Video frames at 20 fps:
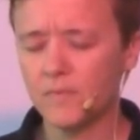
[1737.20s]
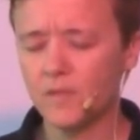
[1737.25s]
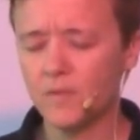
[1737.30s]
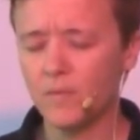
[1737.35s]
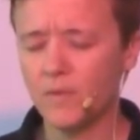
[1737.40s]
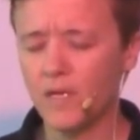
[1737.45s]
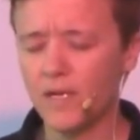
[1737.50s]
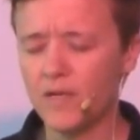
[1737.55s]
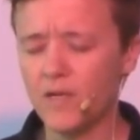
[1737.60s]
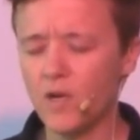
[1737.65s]

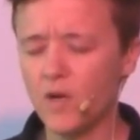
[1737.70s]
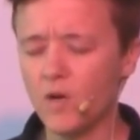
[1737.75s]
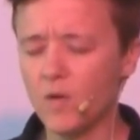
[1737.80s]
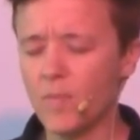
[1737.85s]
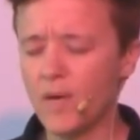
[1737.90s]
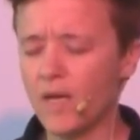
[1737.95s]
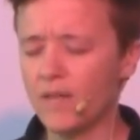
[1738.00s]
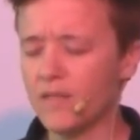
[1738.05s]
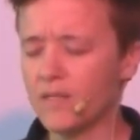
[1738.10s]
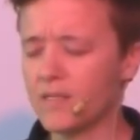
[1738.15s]
And what I know
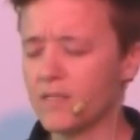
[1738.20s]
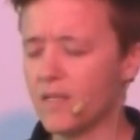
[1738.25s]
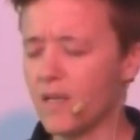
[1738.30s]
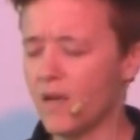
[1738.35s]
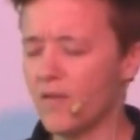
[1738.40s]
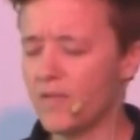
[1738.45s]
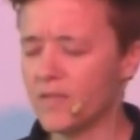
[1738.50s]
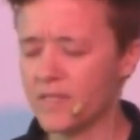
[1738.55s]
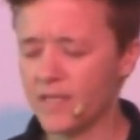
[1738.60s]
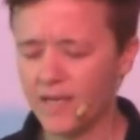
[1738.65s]
about this
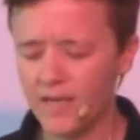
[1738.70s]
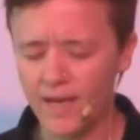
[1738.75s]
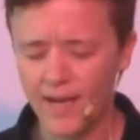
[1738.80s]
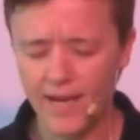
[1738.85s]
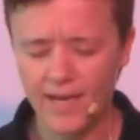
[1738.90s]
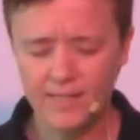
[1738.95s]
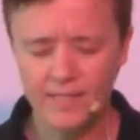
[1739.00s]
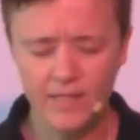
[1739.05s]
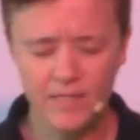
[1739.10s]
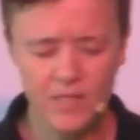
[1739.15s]
love is that it
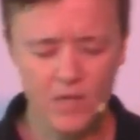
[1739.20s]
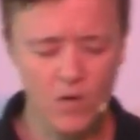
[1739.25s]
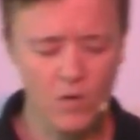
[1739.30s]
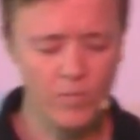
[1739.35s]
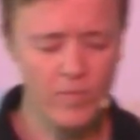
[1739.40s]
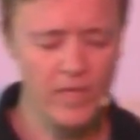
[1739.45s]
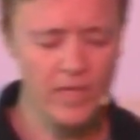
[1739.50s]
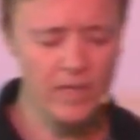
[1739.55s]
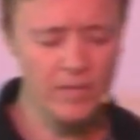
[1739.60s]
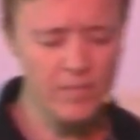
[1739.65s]
has its
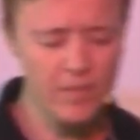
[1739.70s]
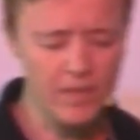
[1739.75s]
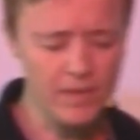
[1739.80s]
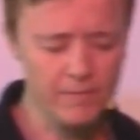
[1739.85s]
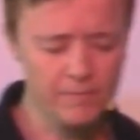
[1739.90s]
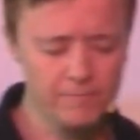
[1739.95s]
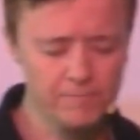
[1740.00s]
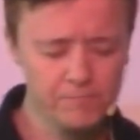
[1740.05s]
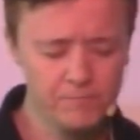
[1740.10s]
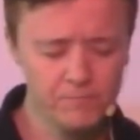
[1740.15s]
home in me,